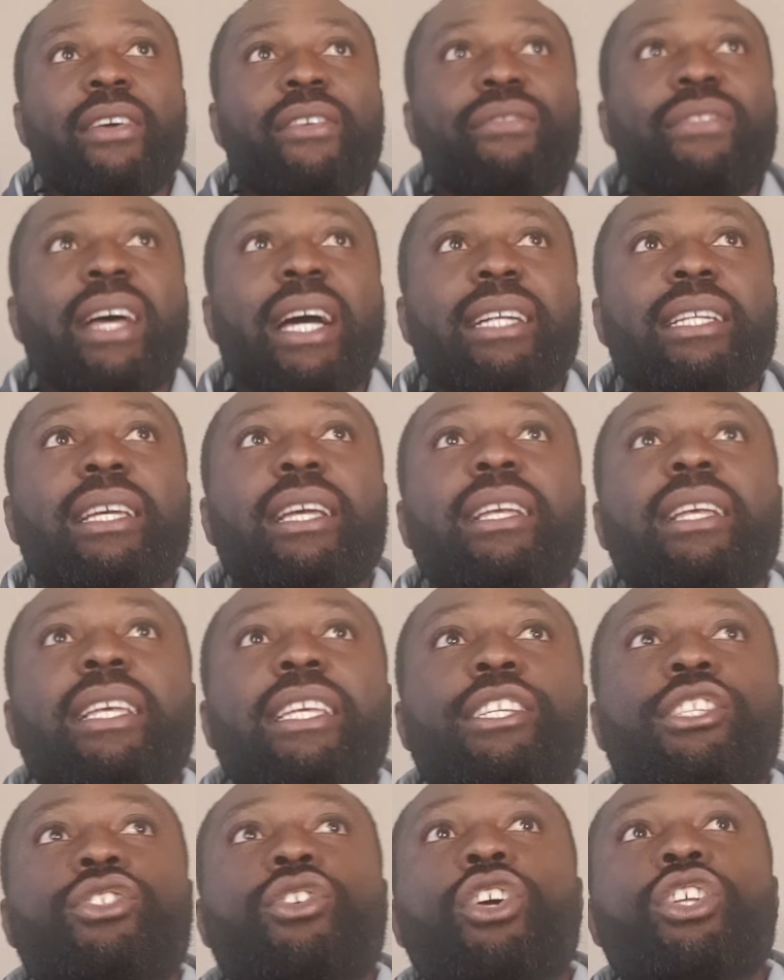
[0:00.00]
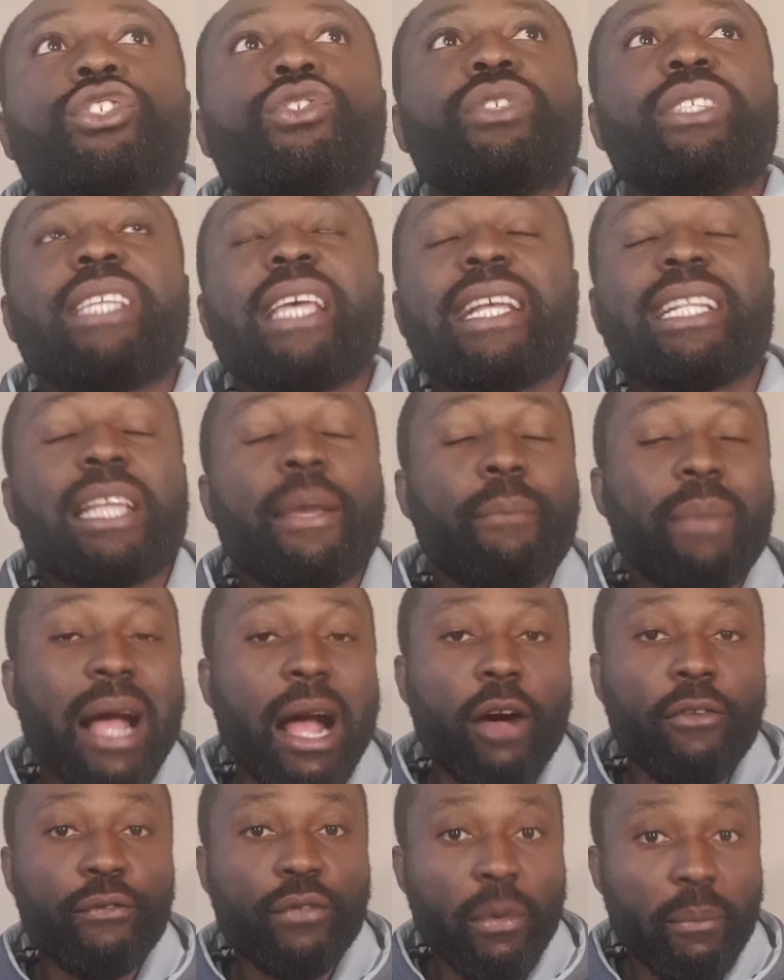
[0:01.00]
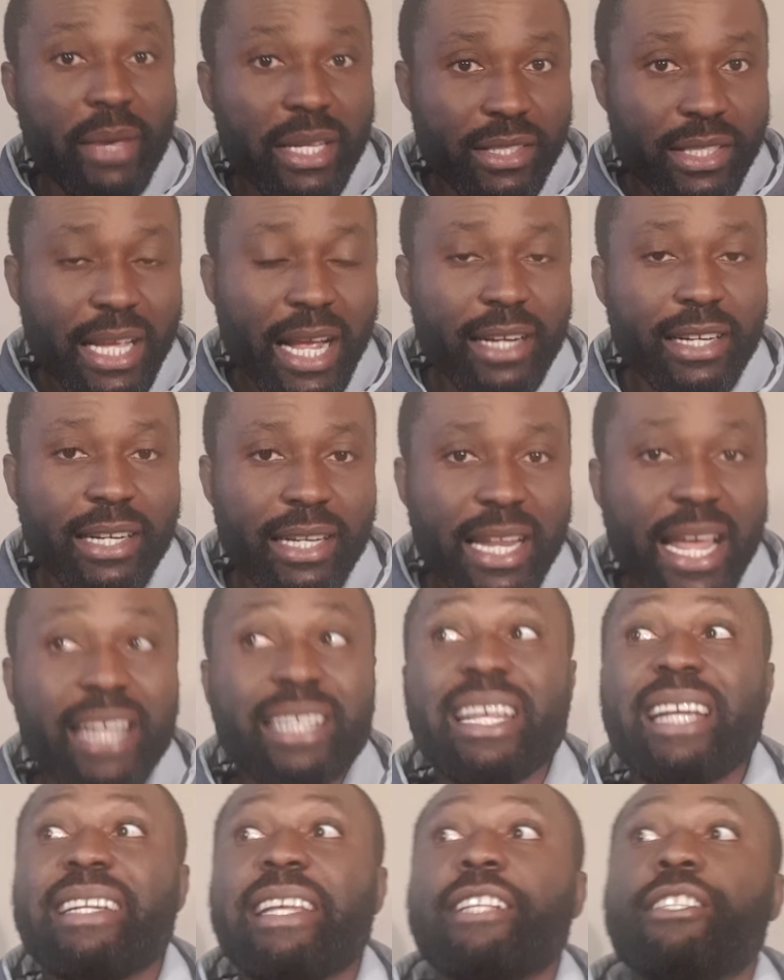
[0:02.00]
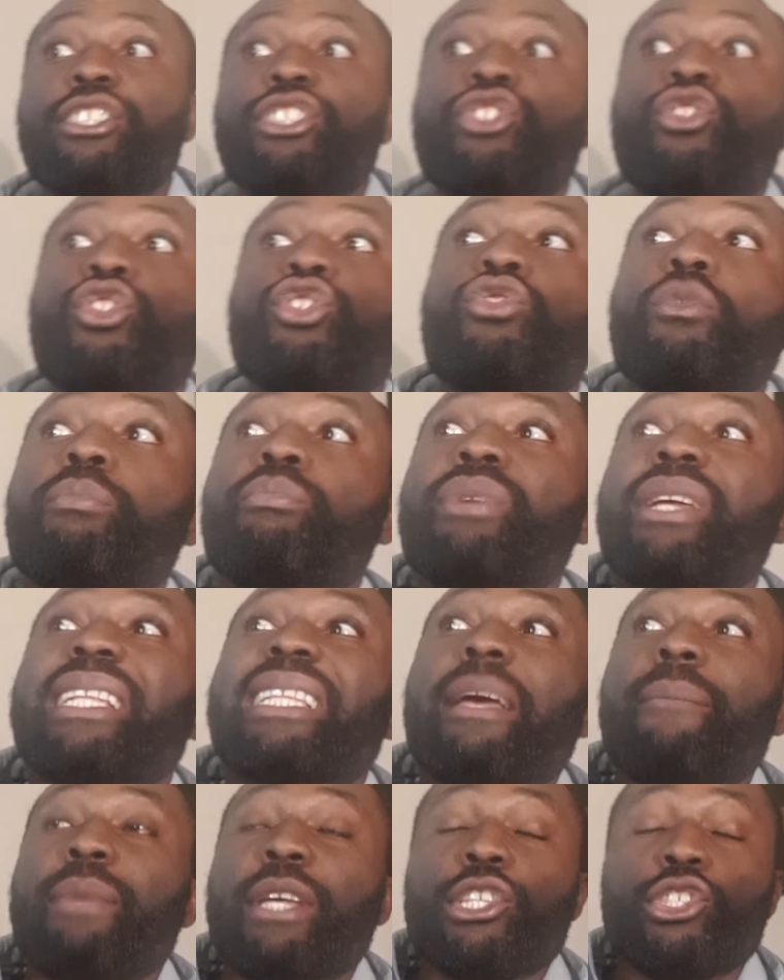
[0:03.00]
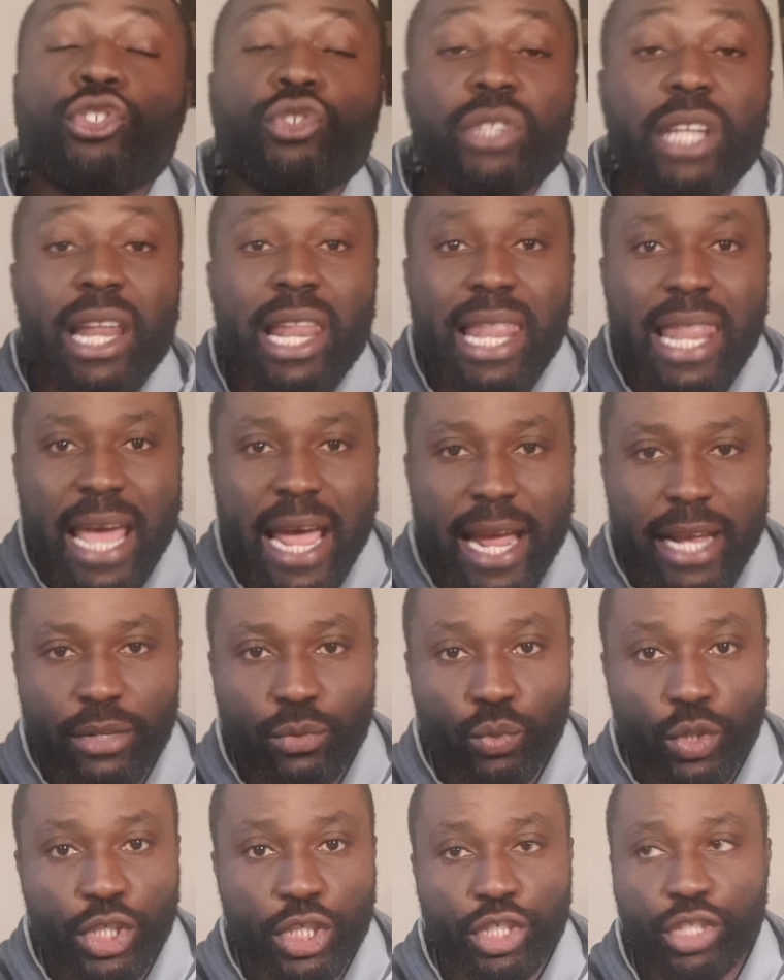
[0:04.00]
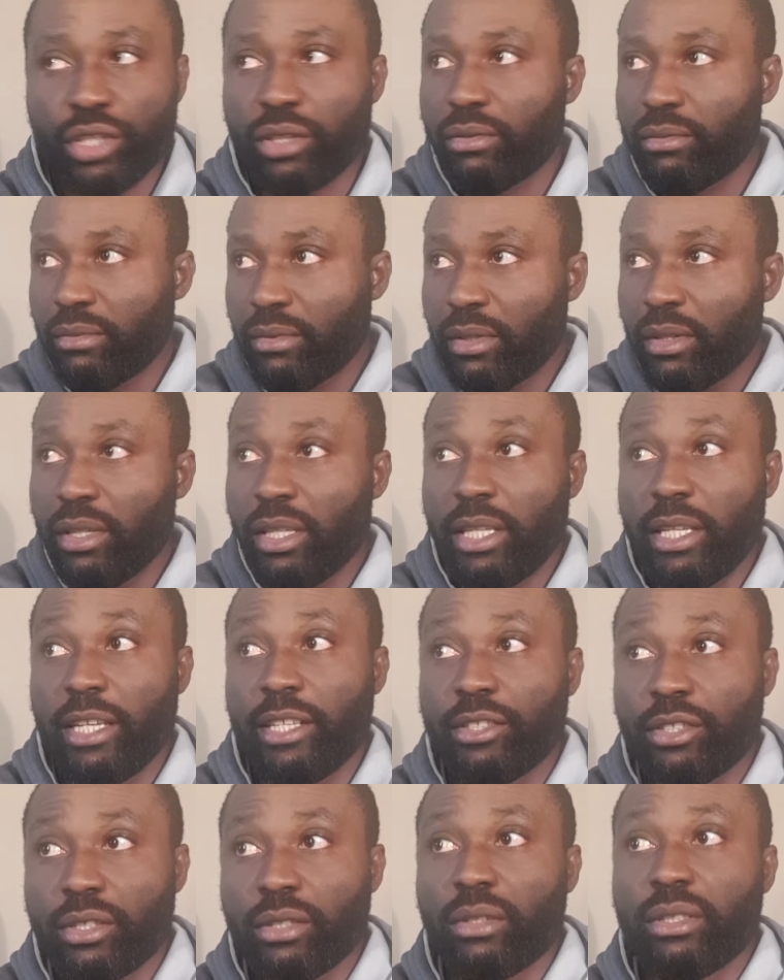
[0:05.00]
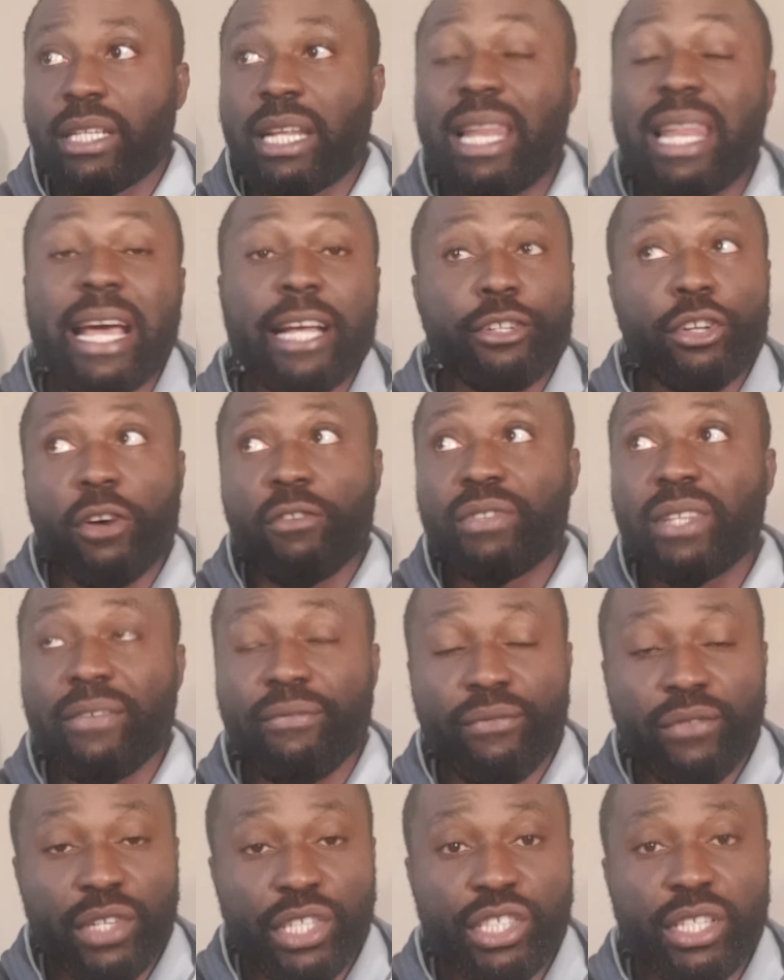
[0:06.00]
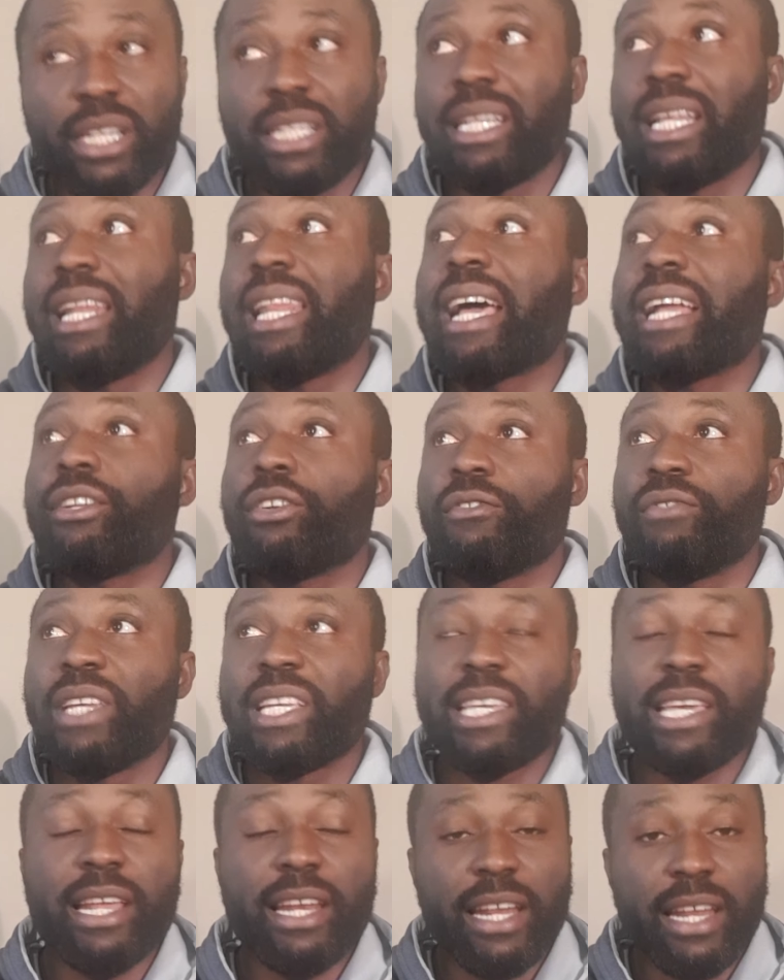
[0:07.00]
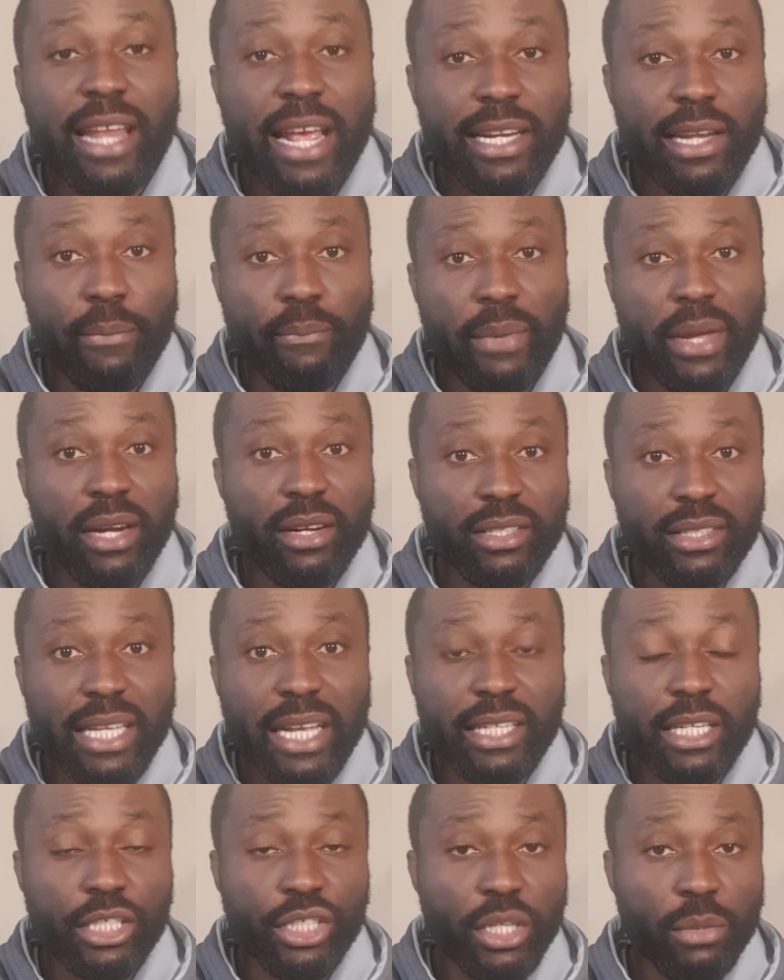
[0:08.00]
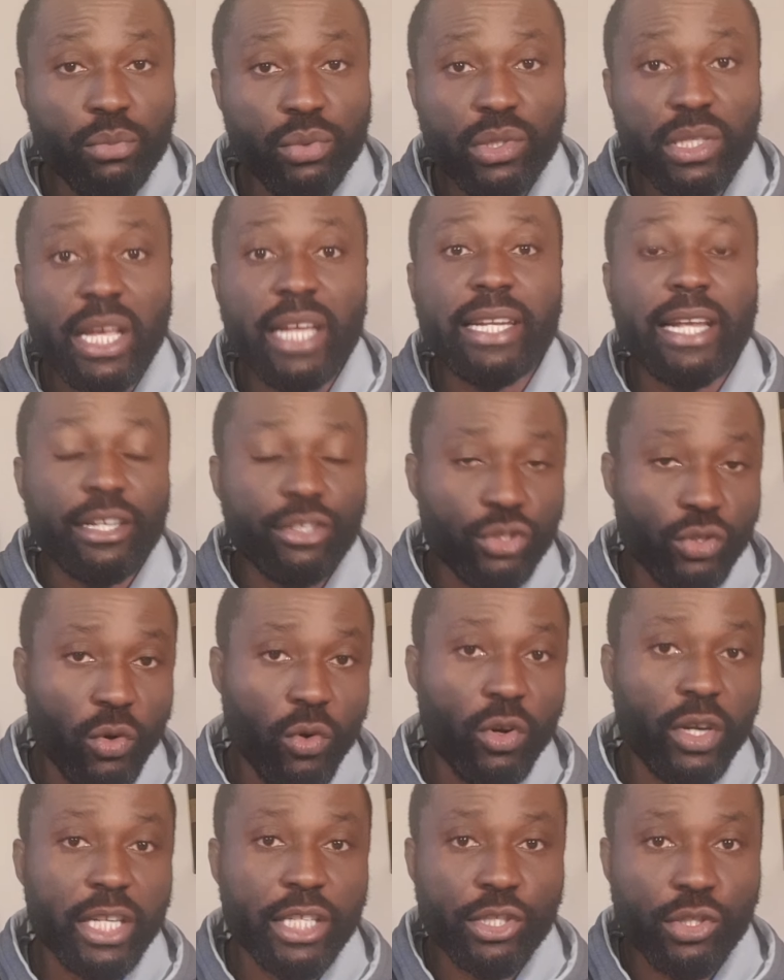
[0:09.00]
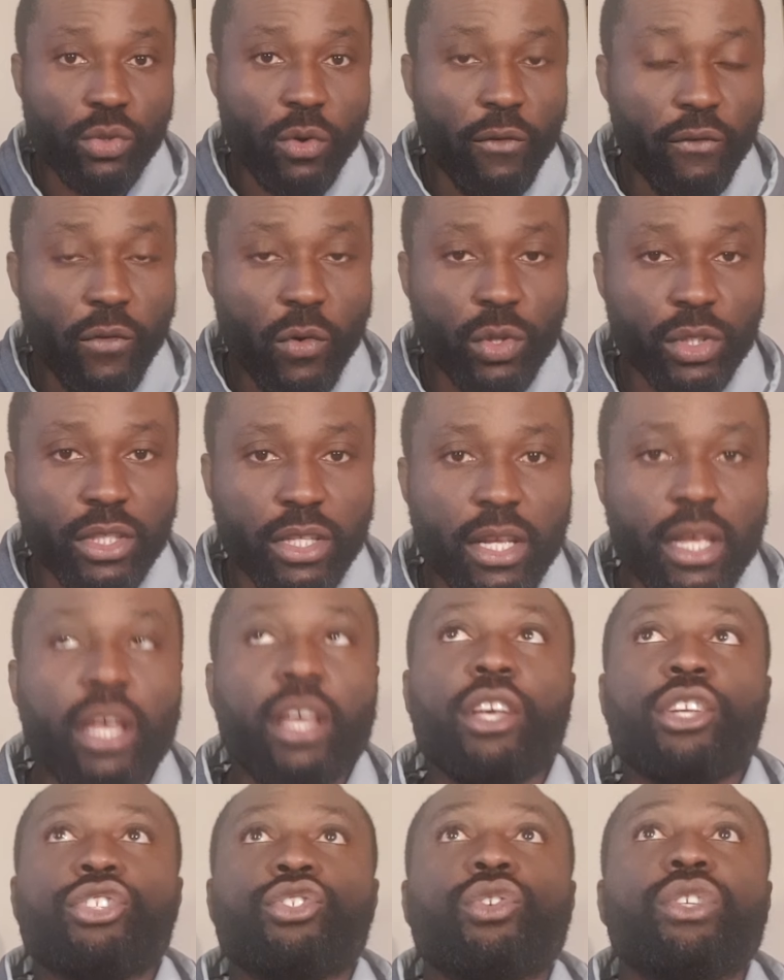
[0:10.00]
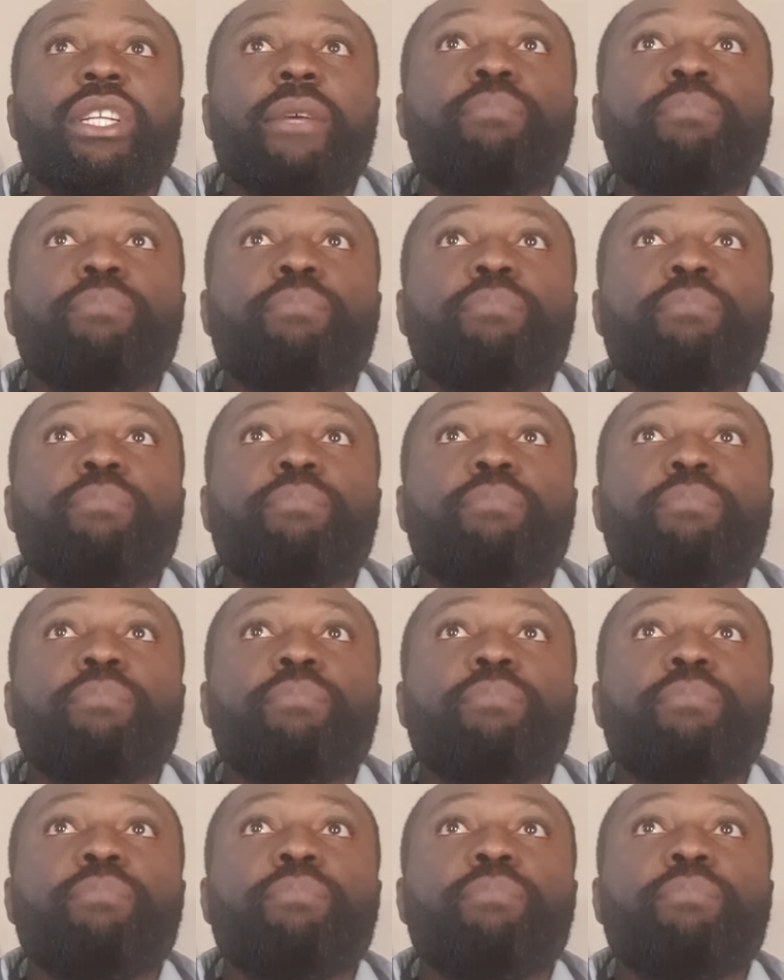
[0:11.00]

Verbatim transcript: that he's going to take them out from a certain land and then he's going to bring them into the land which is the land of the the land of the Canaanite, the Perizzite, the Jebusite, and so on and so forth. So the